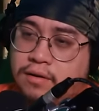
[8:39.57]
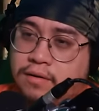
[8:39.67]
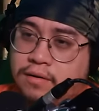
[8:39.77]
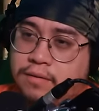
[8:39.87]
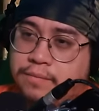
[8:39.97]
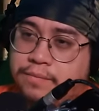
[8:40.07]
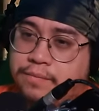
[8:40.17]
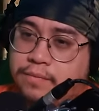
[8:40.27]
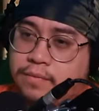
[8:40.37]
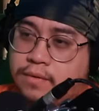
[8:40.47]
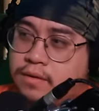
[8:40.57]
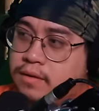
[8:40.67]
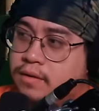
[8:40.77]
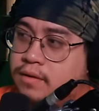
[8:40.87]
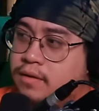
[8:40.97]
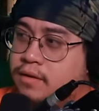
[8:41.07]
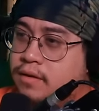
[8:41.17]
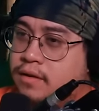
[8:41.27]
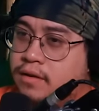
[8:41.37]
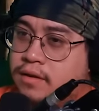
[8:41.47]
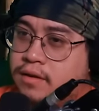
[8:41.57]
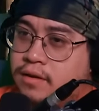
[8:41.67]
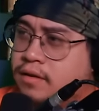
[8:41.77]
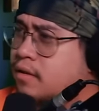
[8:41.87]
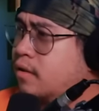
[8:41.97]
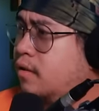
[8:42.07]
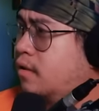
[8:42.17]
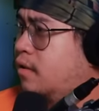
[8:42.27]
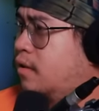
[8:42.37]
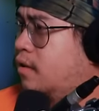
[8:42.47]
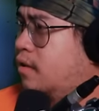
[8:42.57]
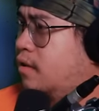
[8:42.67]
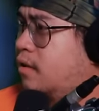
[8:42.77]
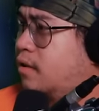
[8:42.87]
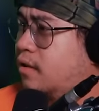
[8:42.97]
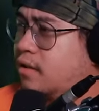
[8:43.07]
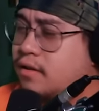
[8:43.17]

The person shown says nothing.